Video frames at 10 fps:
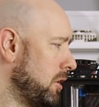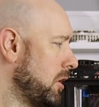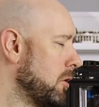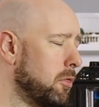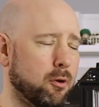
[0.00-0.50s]

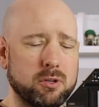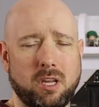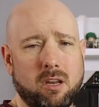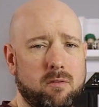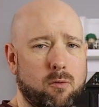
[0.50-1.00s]
you know,
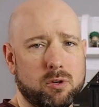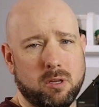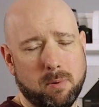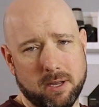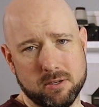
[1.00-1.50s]
13,
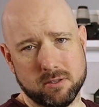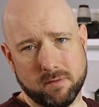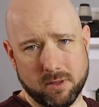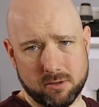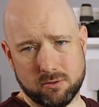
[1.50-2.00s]
14 pages
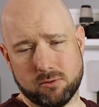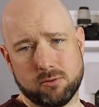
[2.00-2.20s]
of the